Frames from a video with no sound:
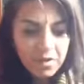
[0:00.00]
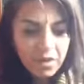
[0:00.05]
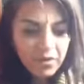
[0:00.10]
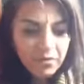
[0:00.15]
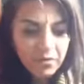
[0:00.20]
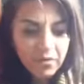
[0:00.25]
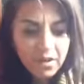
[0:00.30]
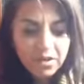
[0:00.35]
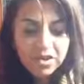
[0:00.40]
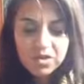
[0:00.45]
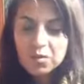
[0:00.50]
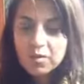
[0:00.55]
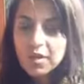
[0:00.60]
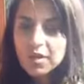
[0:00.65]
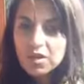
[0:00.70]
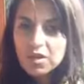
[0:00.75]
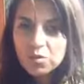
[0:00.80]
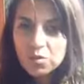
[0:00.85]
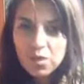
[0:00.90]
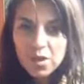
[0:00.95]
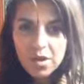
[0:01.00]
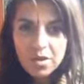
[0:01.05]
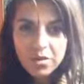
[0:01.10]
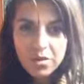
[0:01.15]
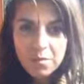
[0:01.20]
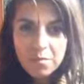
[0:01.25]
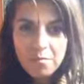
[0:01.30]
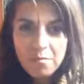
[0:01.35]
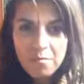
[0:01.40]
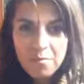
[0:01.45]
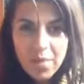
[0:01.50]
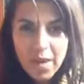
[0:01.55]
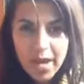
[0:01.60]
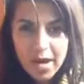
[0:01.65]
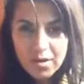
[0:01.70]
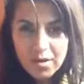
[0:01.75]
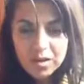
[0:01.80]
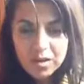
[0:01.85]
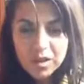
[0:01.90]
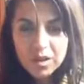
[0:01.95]
frustrated with
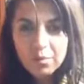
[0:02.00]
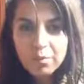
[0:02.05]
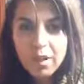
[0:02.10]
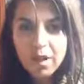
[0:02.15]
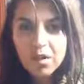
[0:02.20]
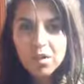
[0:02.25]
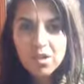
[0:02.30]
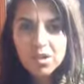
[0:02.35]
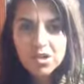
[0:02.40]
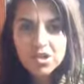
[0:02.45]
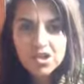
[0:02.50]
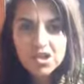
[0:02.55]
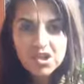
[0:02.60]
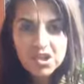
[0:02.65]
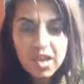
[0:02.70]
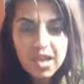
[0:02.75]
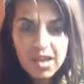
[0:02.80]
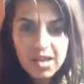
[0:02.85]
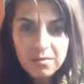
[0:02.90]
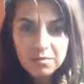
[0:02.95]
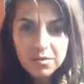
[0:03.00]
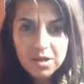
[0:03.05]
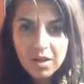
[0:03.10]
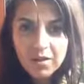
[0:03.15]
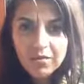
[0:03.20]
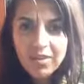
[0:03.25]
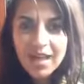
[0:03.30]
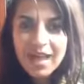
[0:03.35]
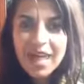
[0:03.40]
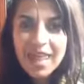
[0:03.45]
embarrassed about ashamed of